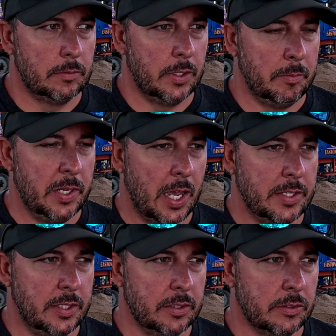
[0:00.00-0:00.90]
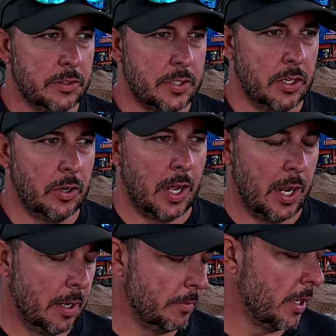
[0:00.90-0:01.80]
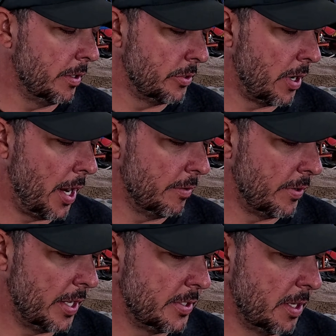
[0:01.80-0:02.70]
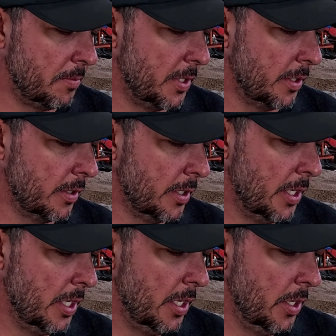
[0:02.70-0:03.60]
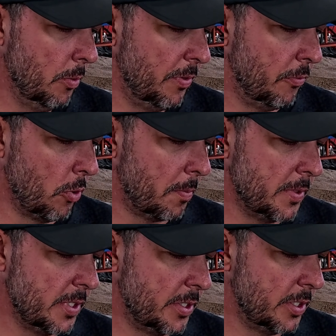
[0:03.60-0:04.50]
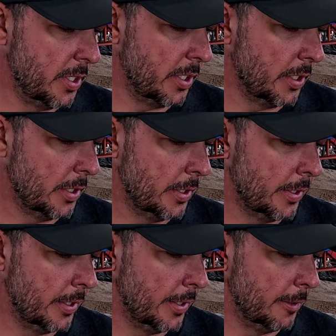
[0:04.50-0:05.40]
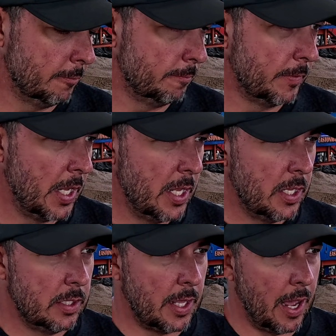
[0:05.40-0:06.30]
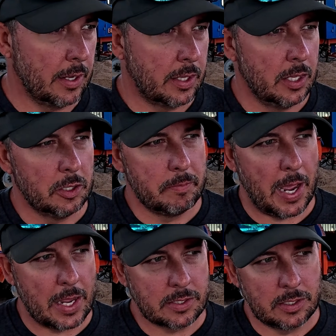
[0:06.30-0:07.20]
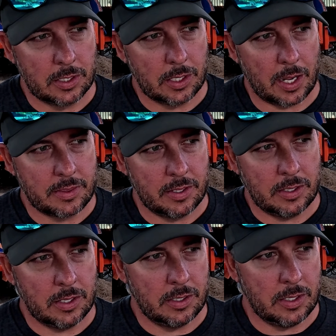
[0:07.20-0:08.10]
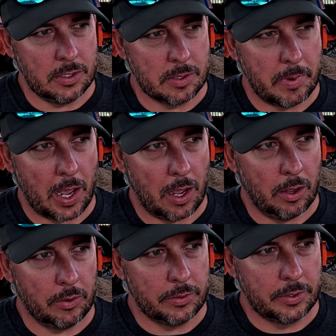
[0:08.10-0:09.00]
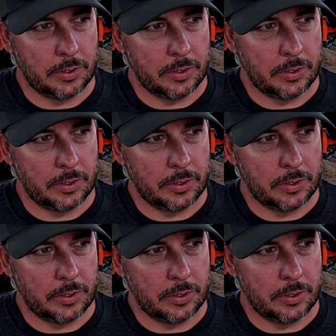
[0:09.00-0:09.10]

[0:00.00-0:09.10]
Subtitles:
it'd be ideal. So I am going to try to find something with fork positioning. That kiln basket, I think it needs about